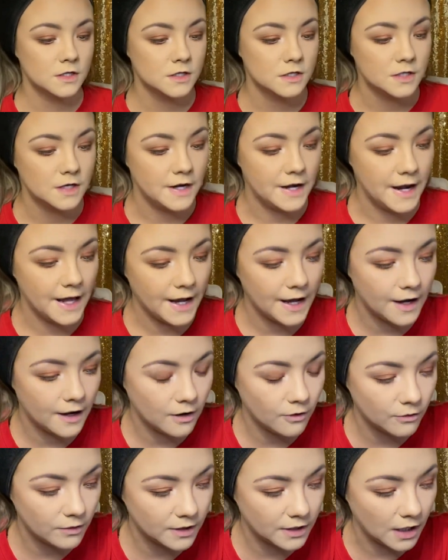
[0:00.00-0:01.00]

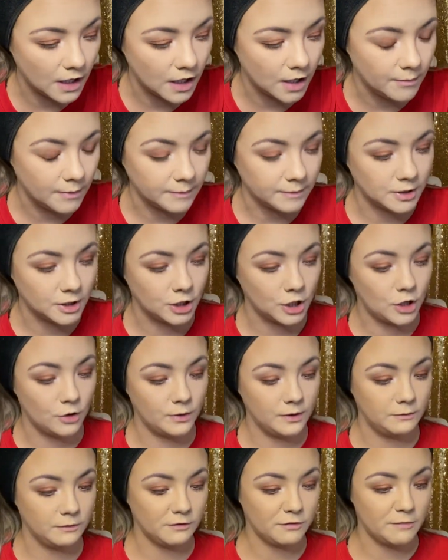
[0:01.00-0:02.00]
Now I'm gonna go
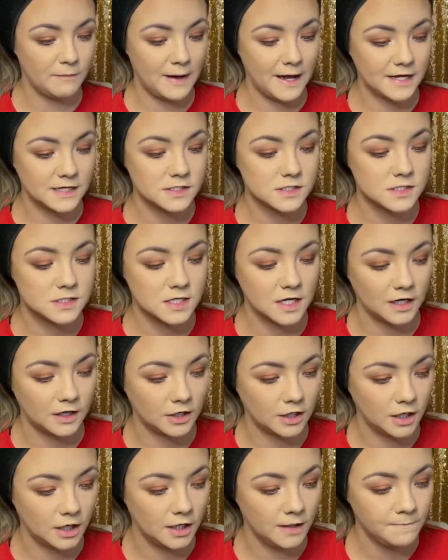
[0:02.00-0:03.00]
in with
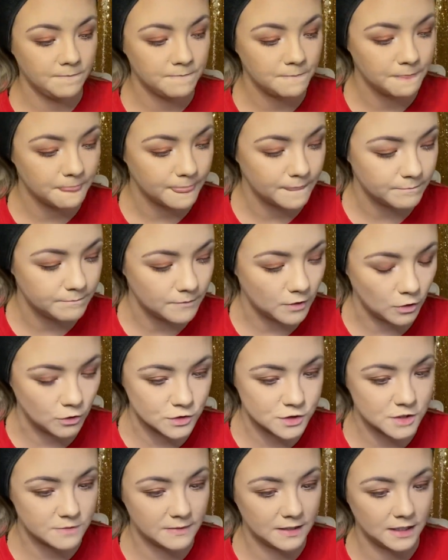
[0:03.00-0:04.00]
mascara.
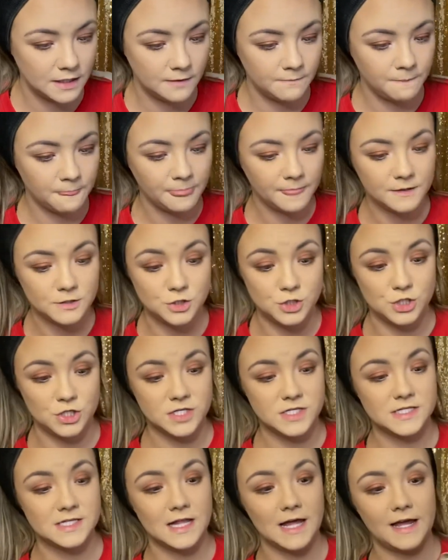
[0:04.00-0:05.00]
Ultimate,
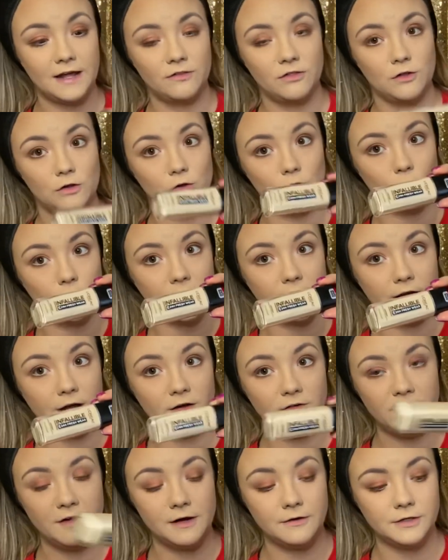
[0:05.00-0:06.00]
just like the L'Oreal
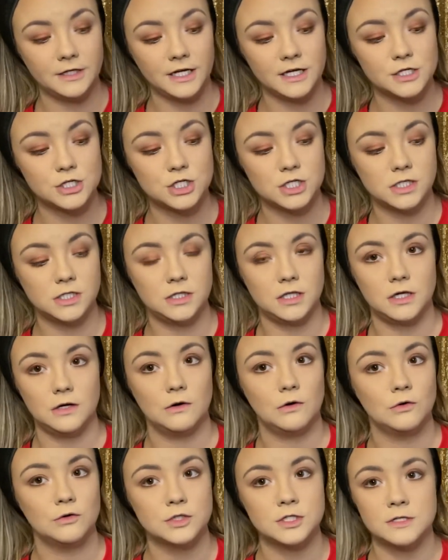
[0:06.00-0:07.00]
foundation, the
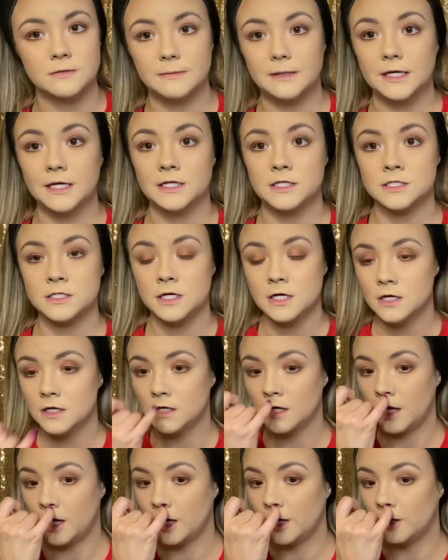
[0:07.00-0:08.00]
ultimate,
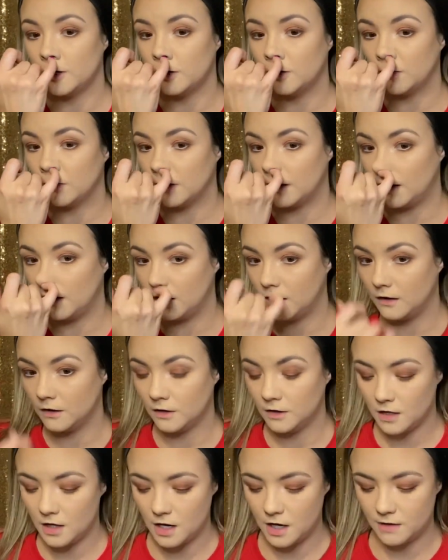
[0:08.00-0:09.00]
can't go
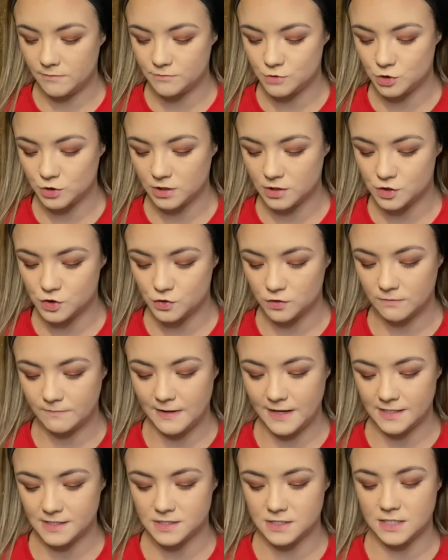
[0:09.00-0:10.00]
wrong. Drugstore
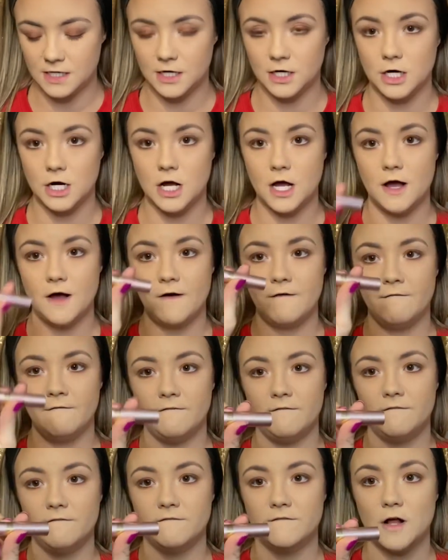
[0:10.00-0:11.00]
mascara,
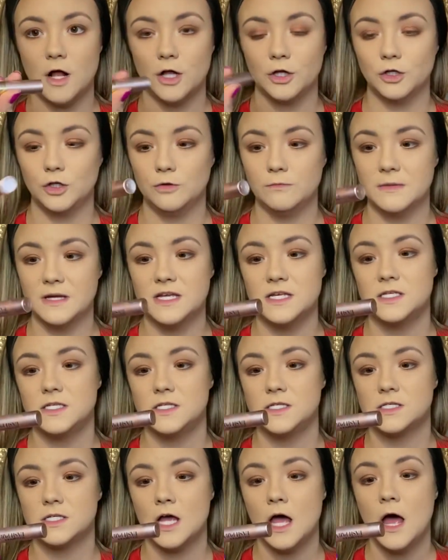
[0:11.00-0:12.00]

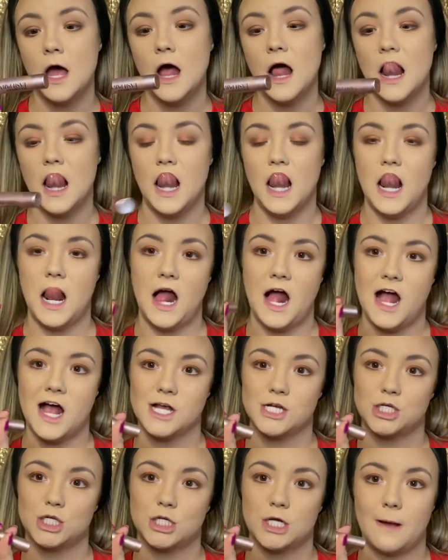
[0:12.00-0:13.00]
voluminous
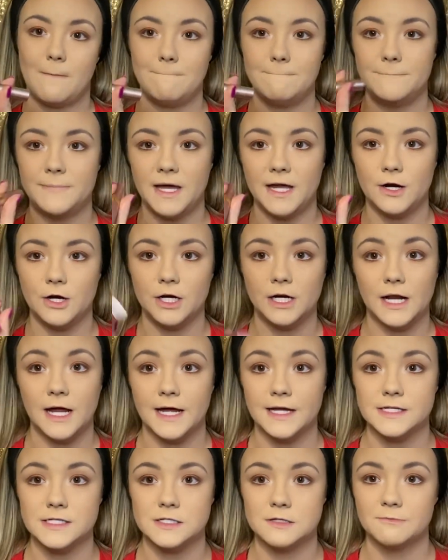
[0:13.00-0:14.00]
lash
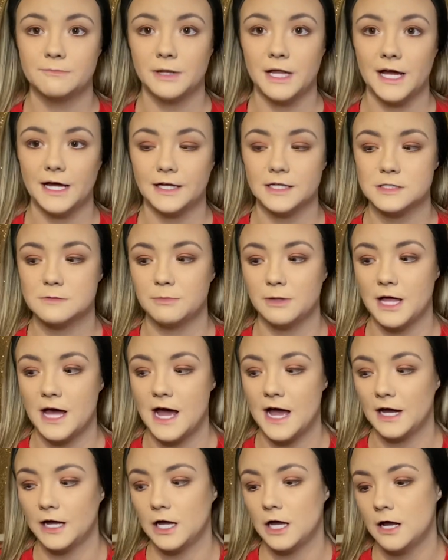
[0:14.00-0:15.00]
paradise, black is
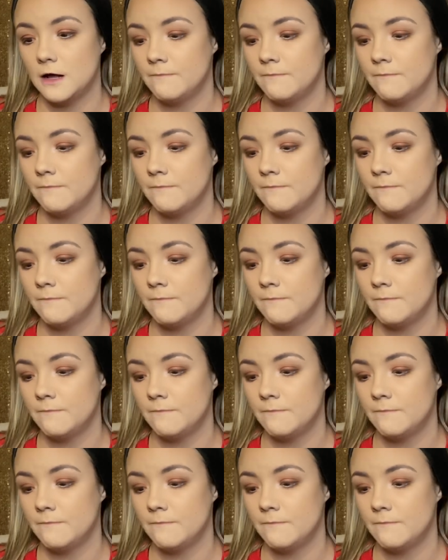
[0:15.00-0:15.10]
black,